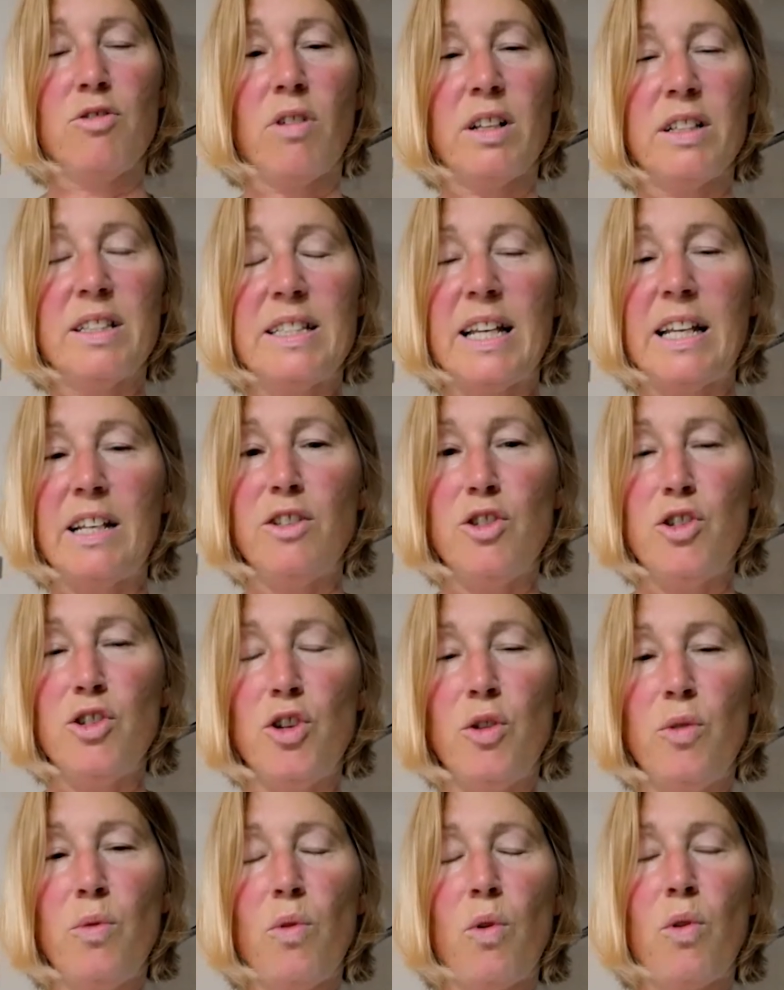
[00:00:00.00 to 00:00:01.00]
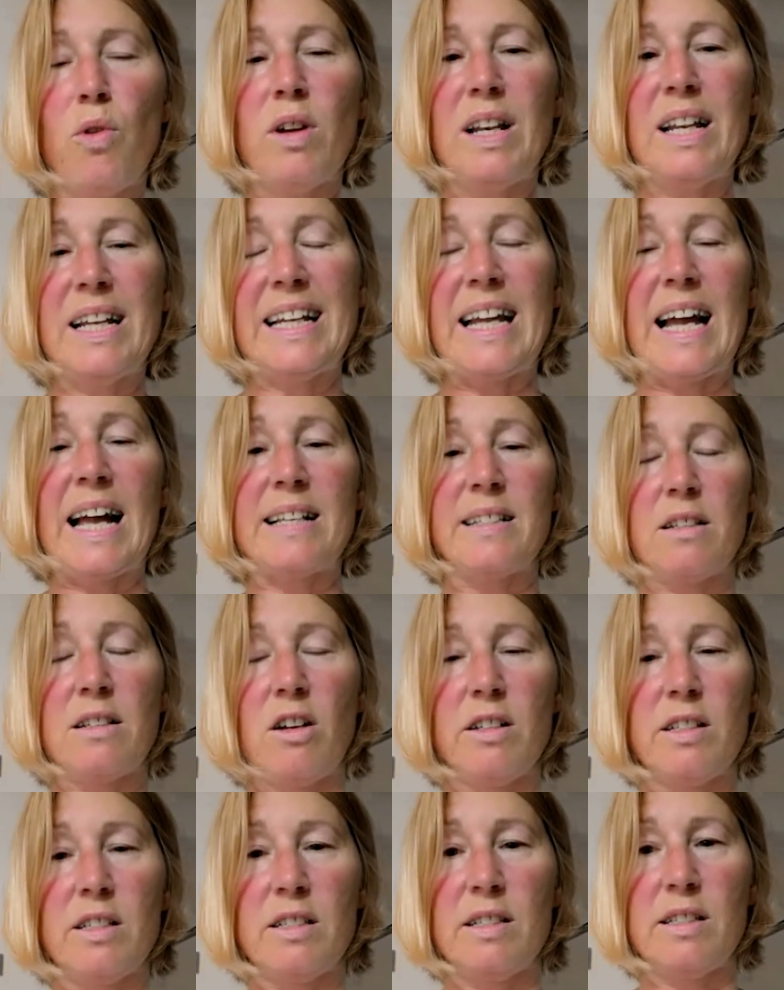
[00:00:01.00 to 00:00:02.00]
granting new oil and gas
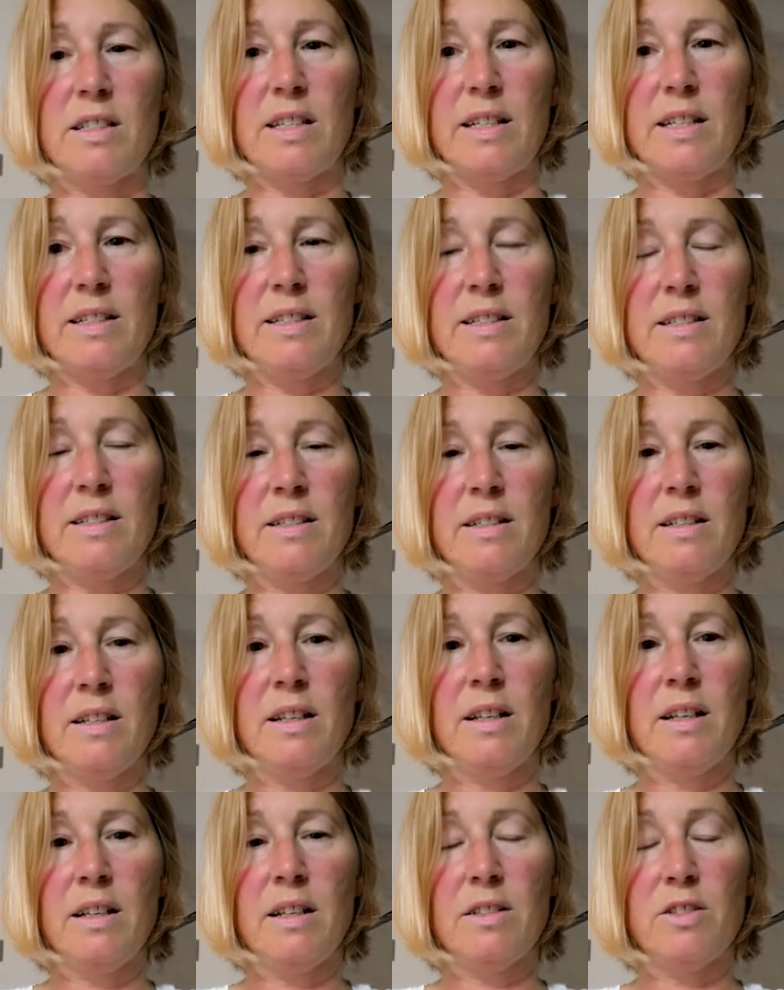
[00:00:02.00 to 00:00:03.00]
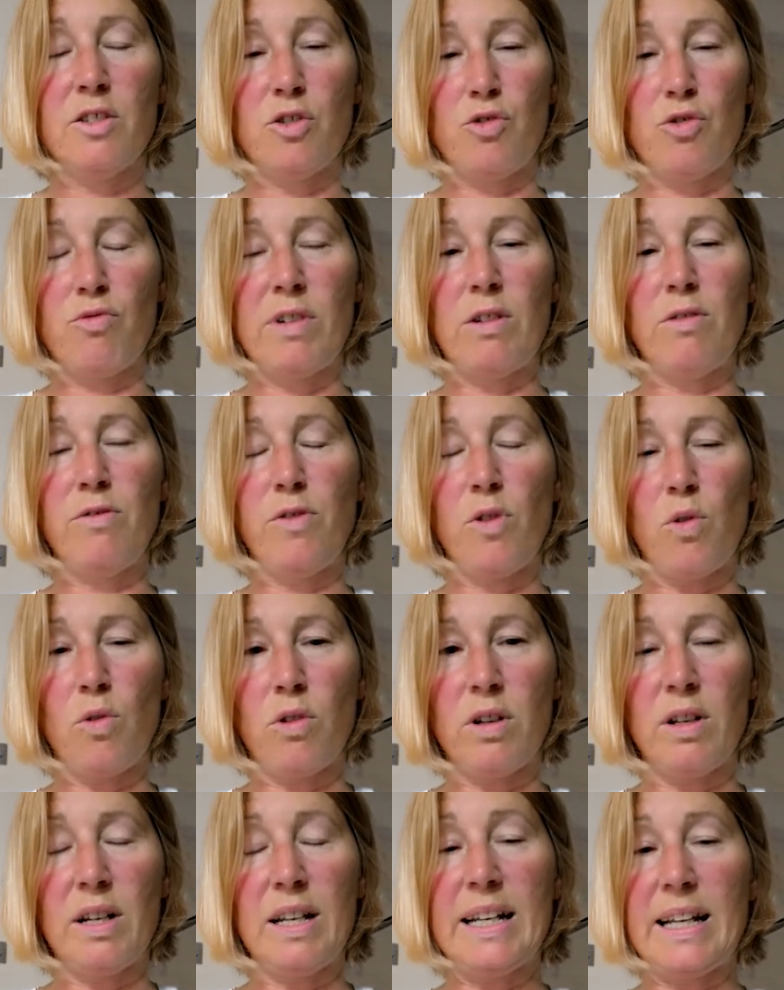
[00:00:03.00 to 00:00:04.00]
licenses to drill for
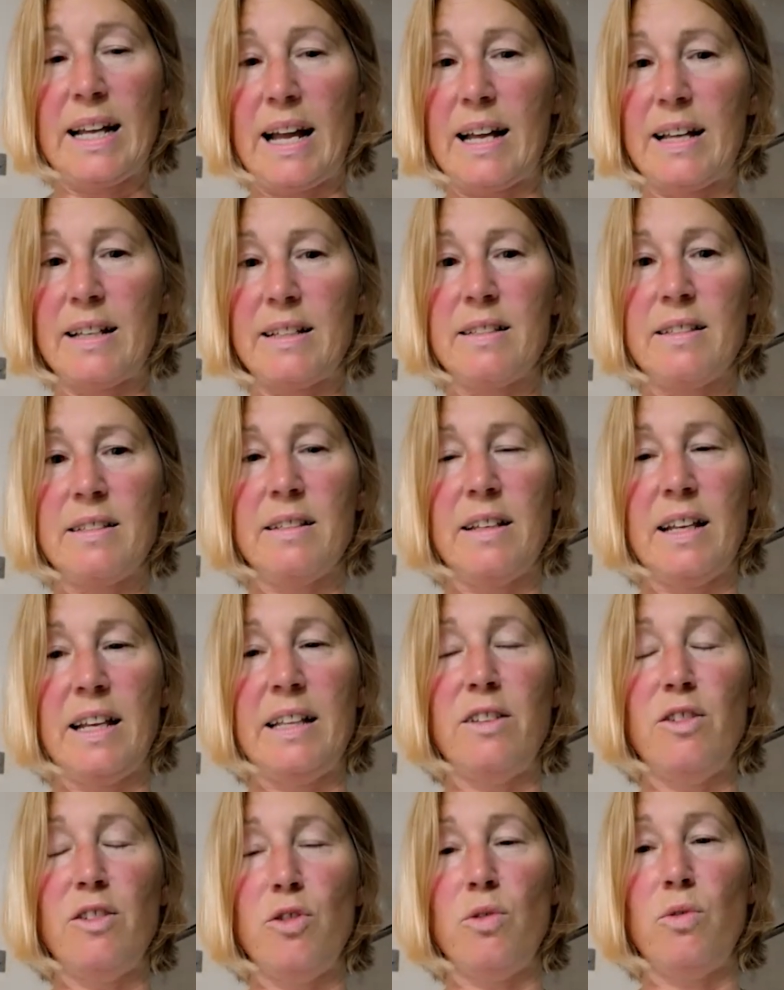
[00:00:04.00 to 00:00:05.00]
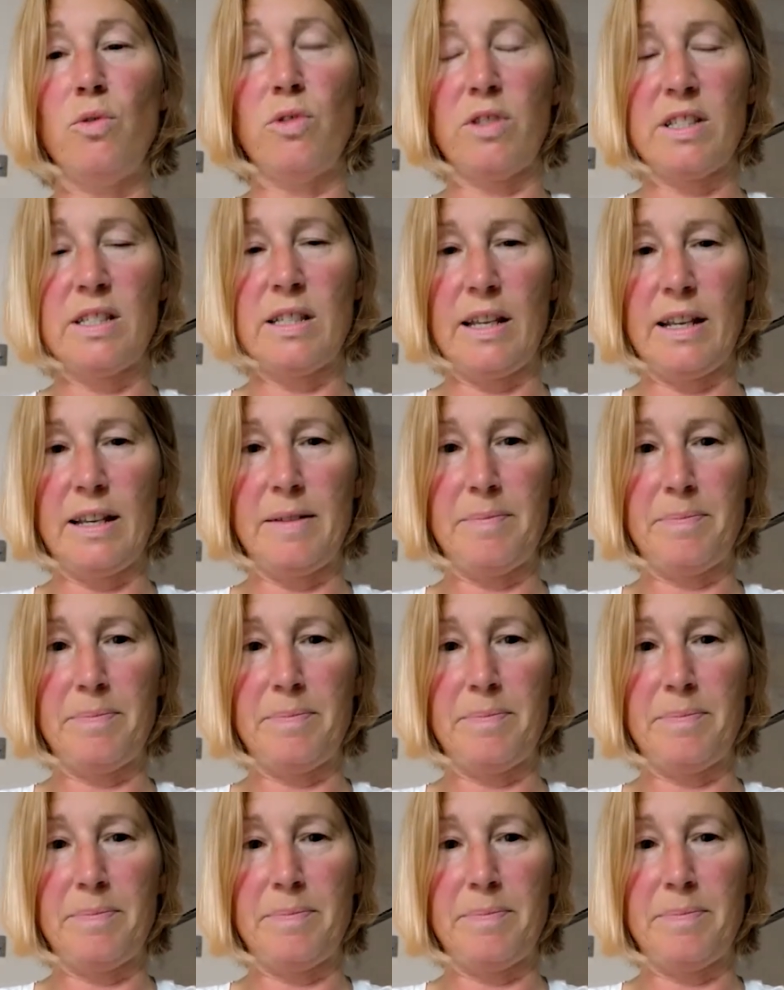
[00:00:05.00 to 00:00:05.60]
oil and gas in the North Sea.